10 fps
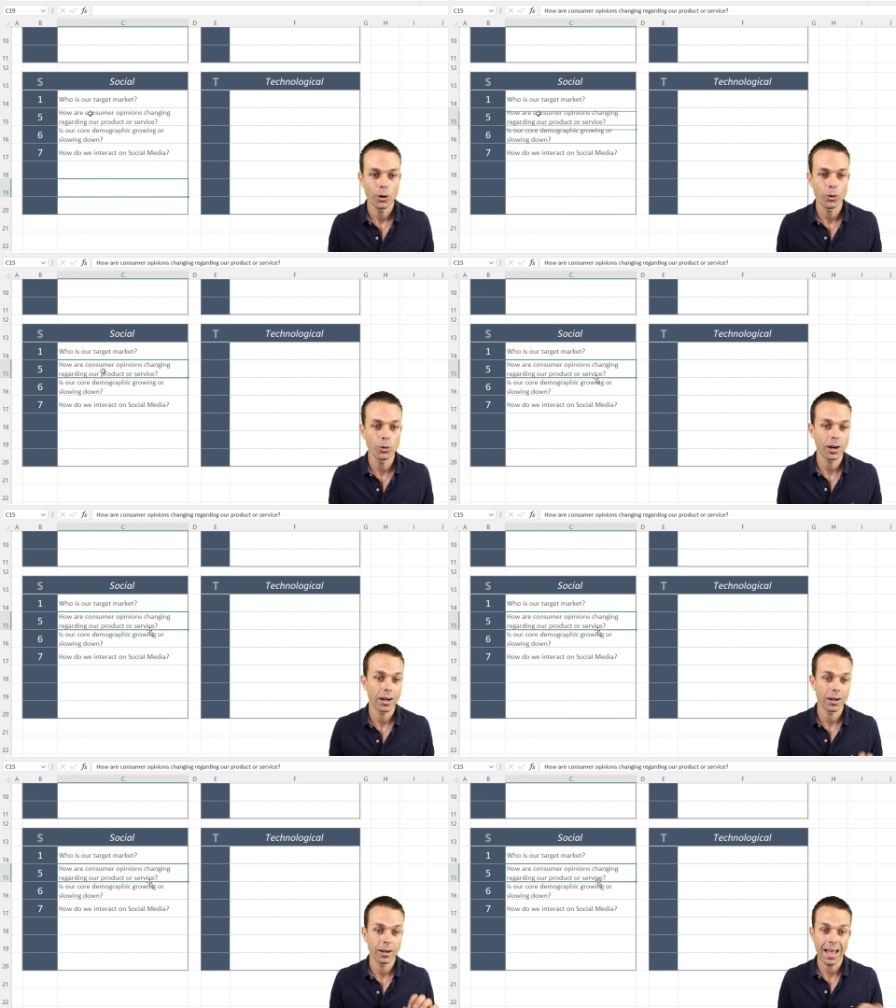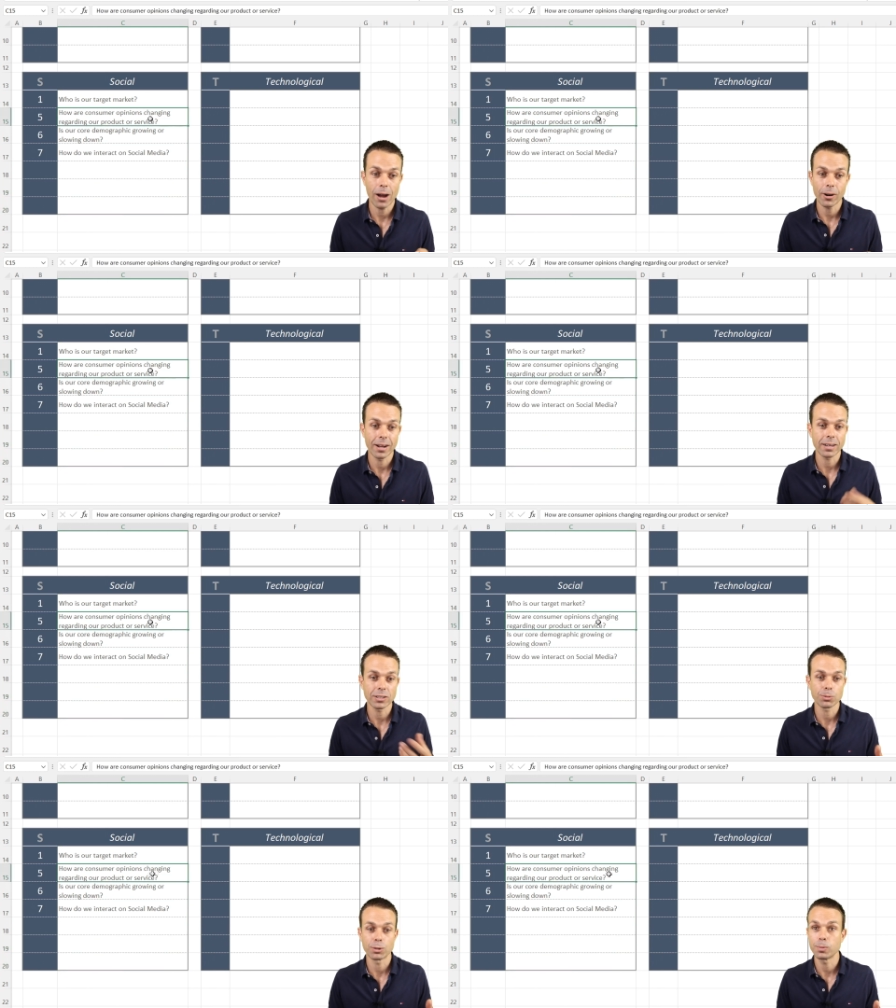Who are, how are our
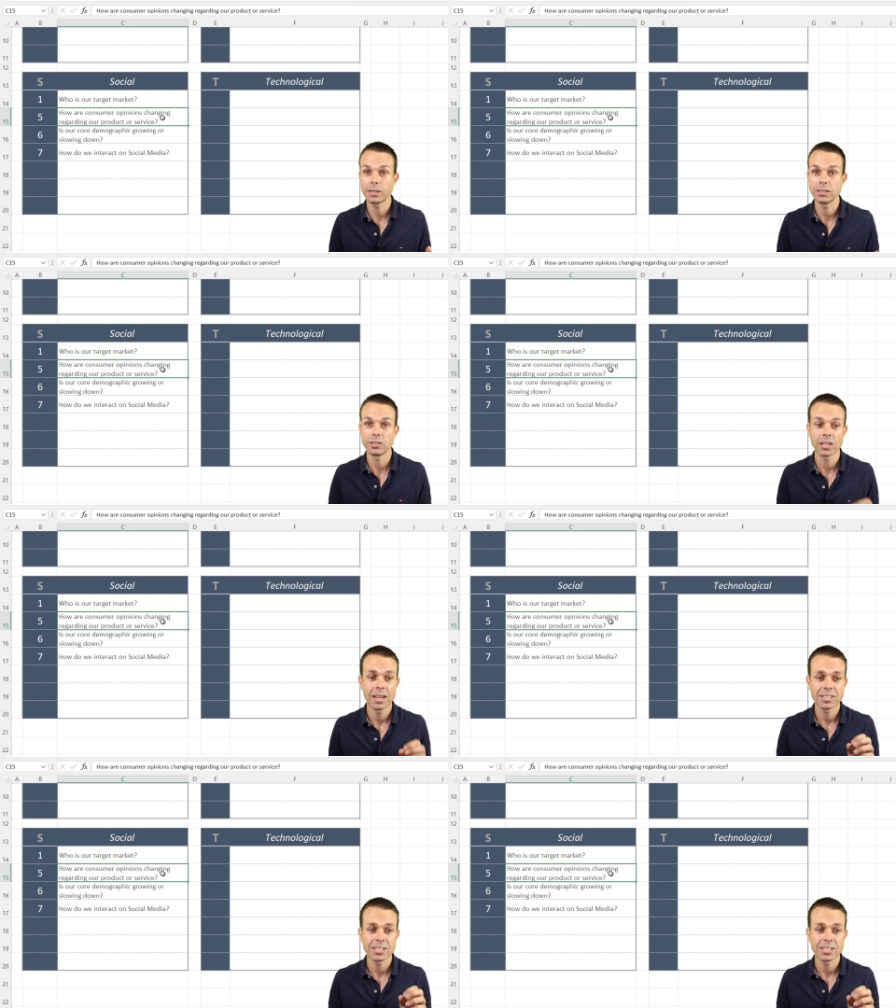customer opinions